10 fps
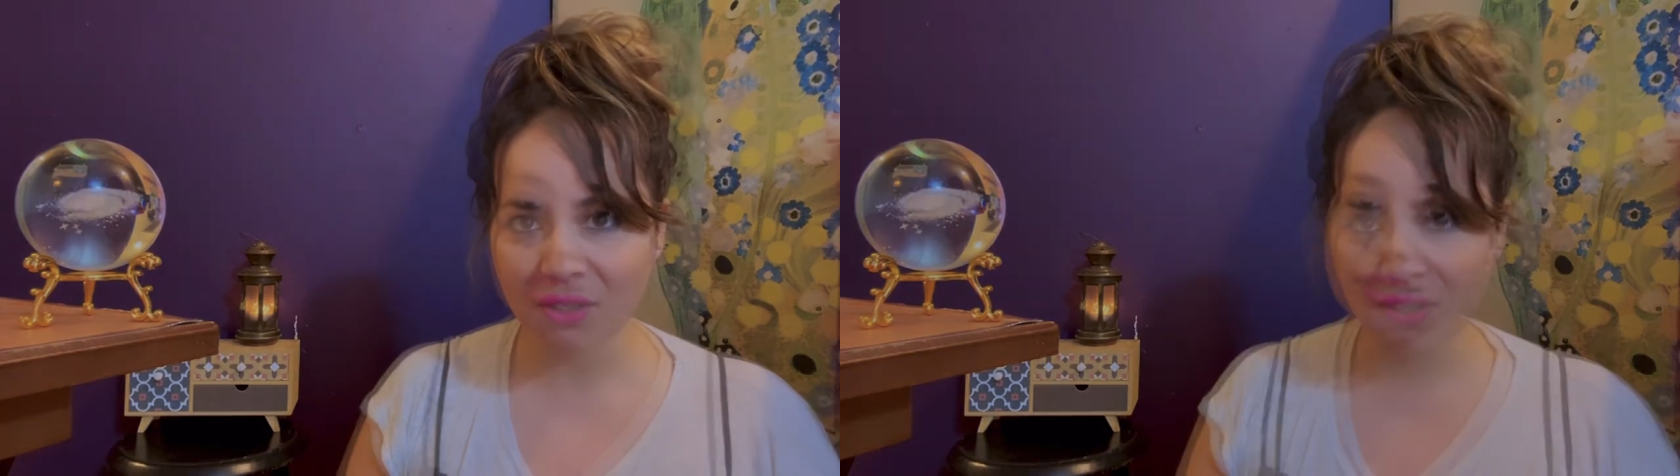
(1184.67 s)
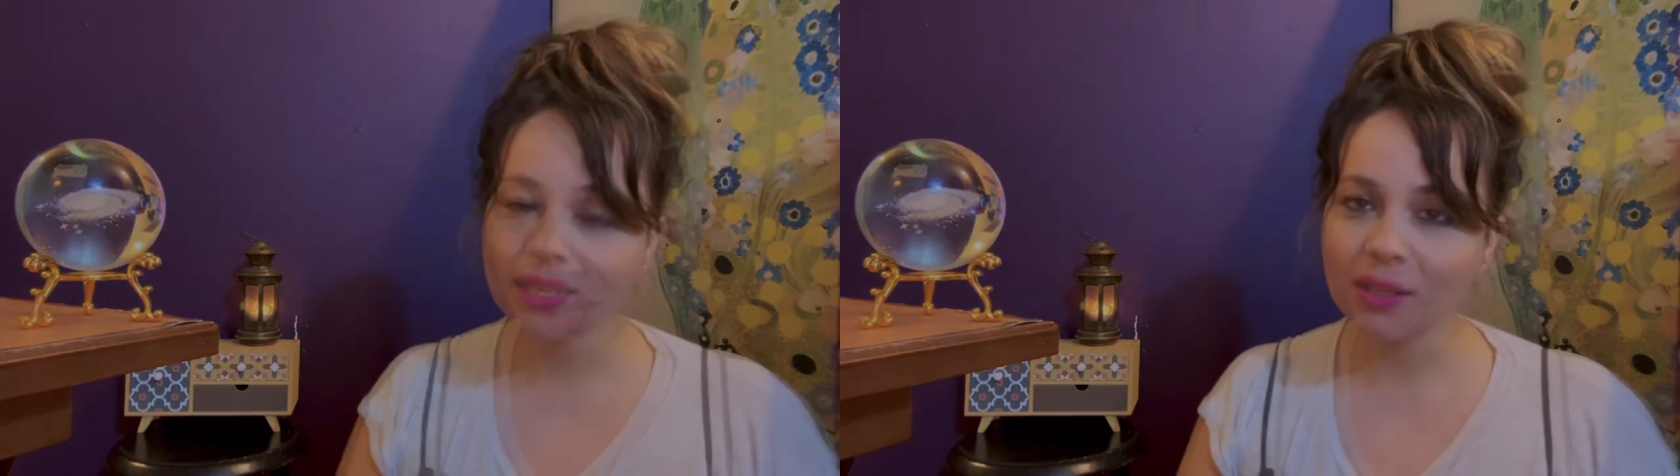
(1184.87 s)

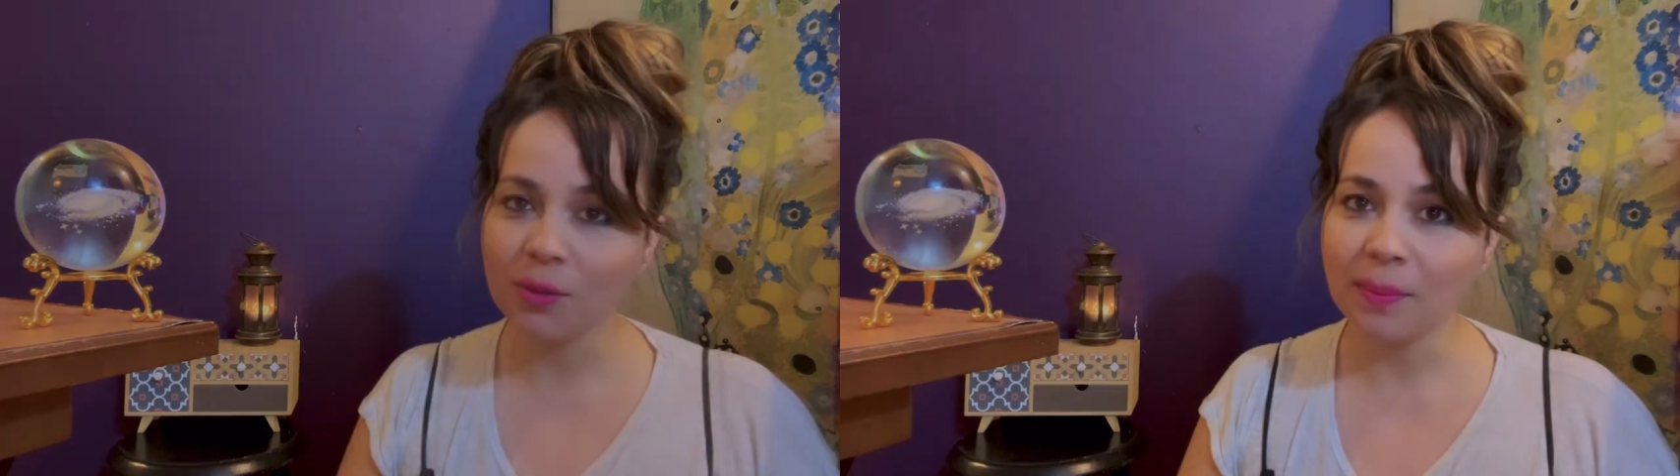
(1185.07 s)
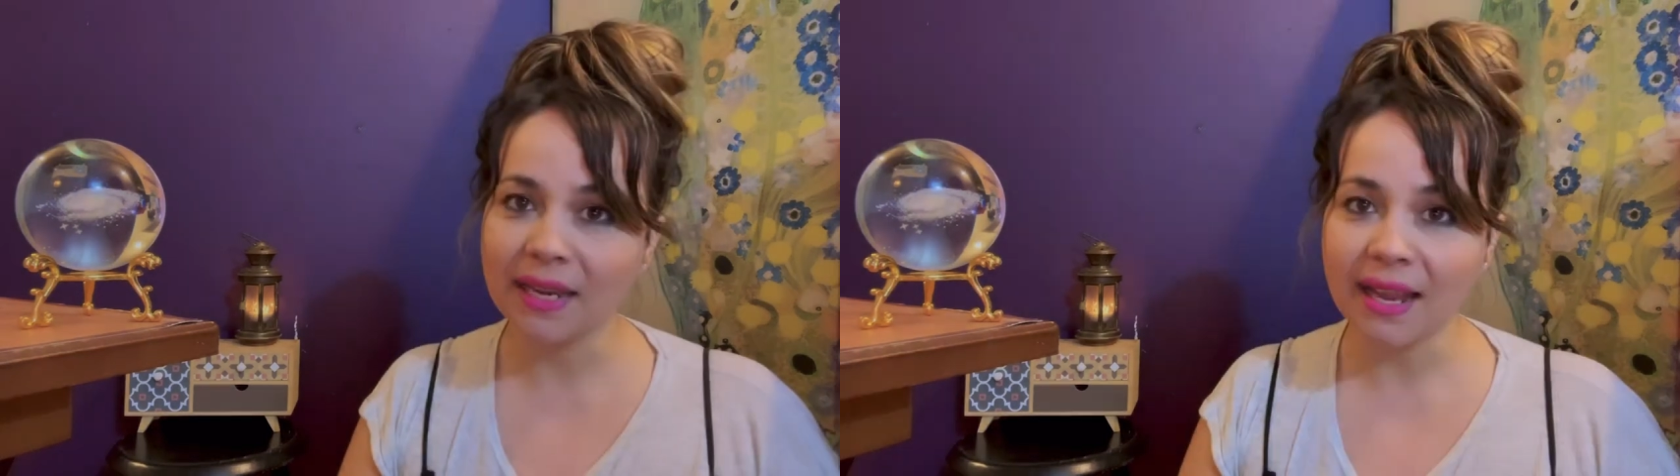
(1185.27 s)
Until
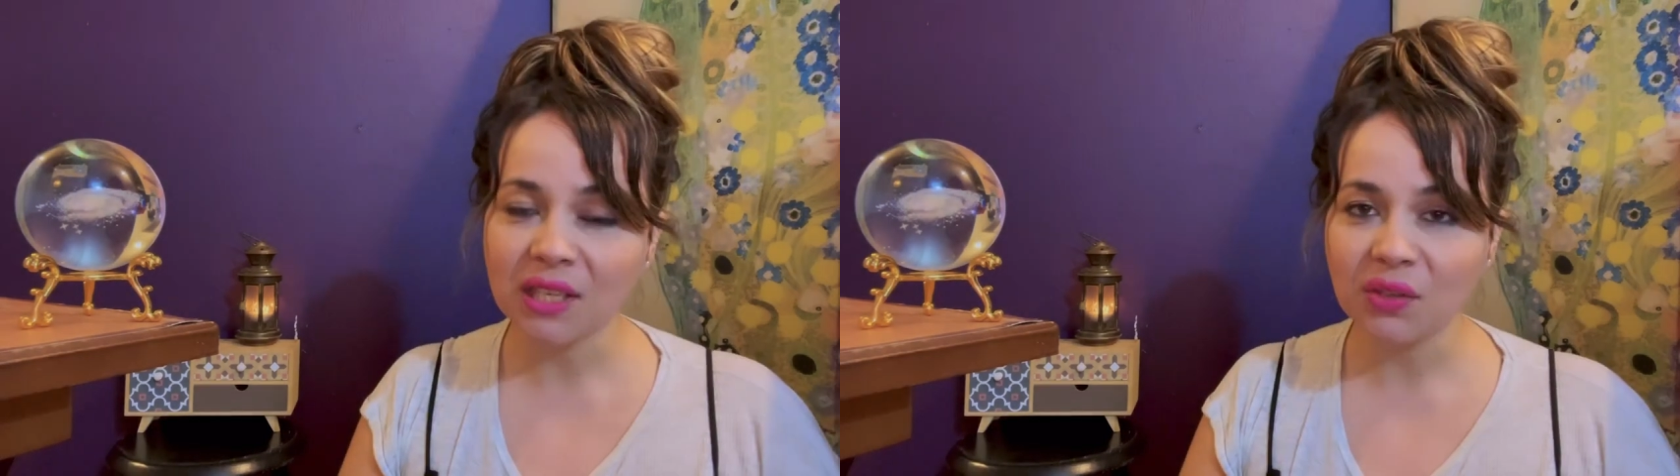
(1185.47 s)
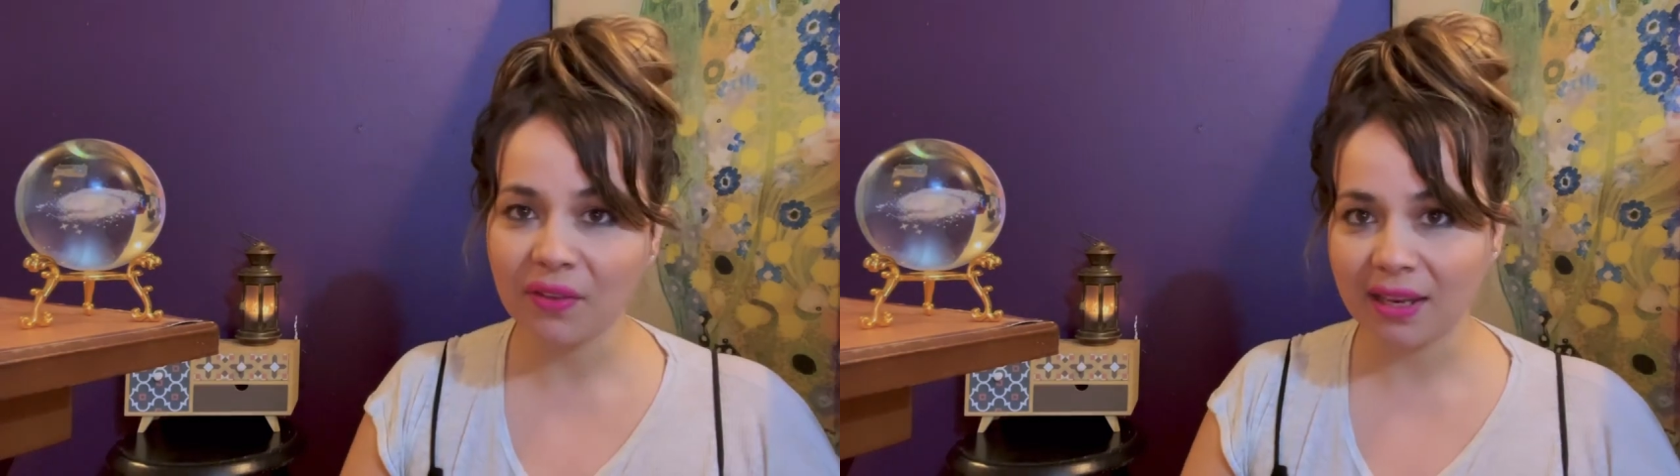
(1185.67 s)
my
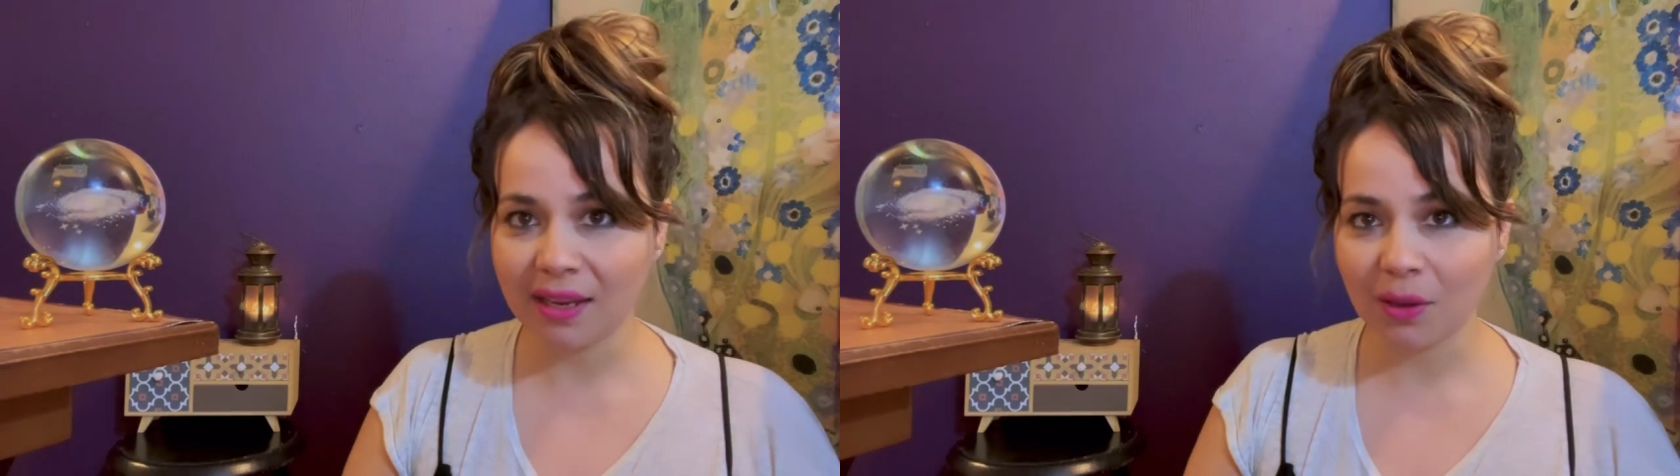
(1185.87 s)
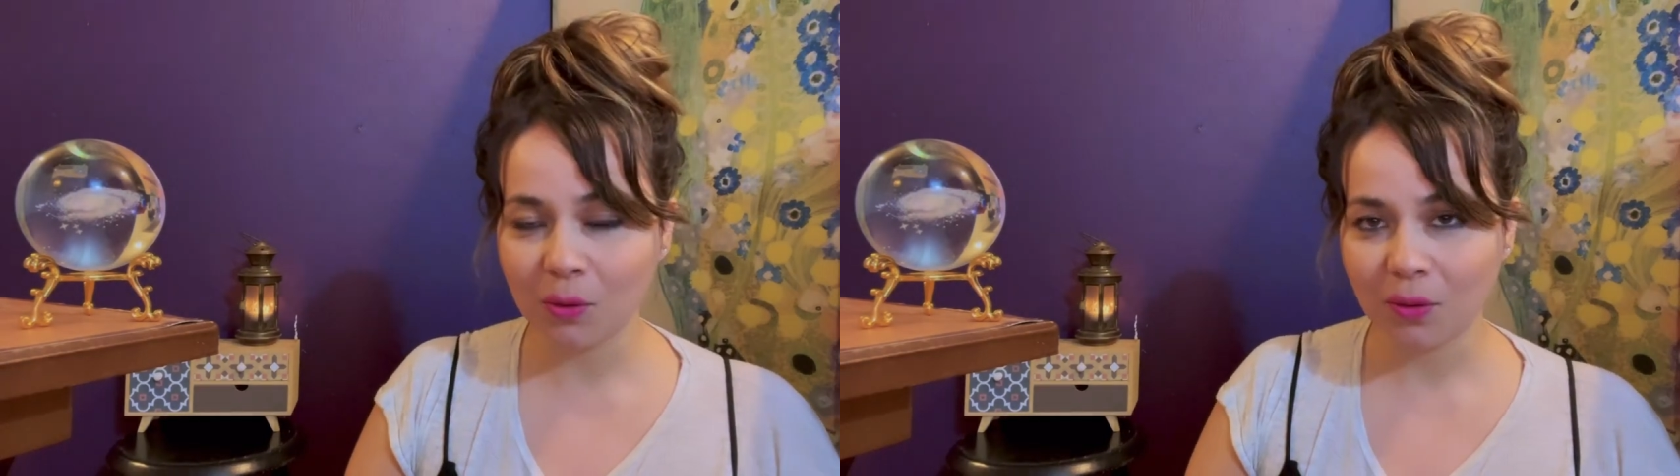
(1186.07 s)
next
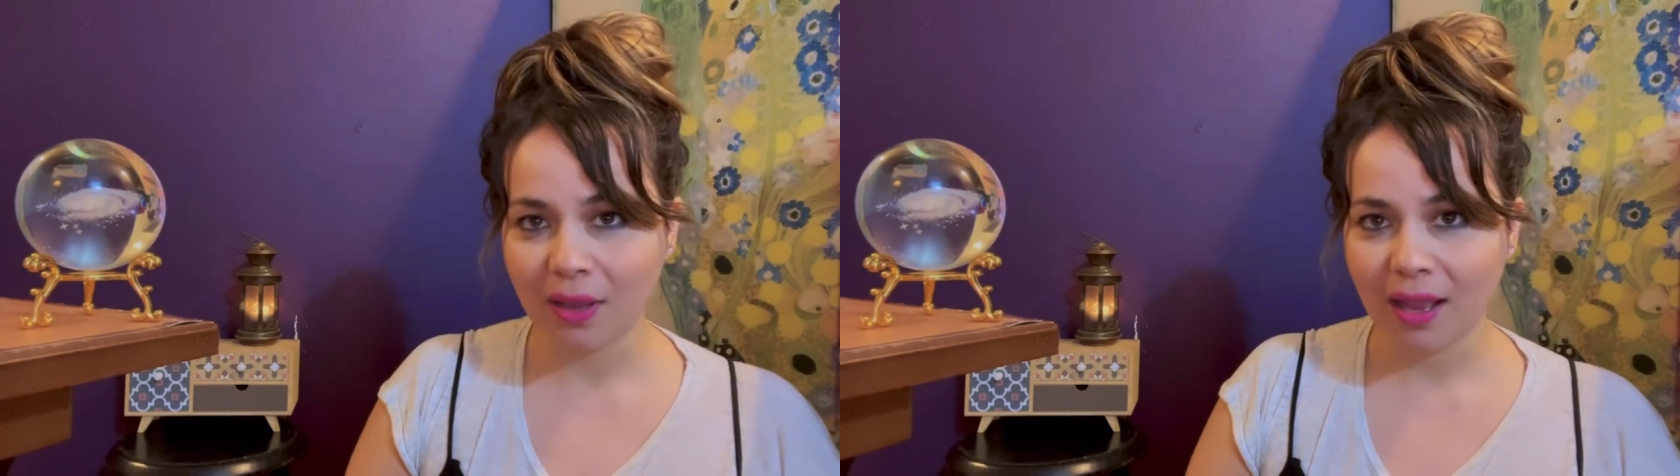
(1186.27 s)
video,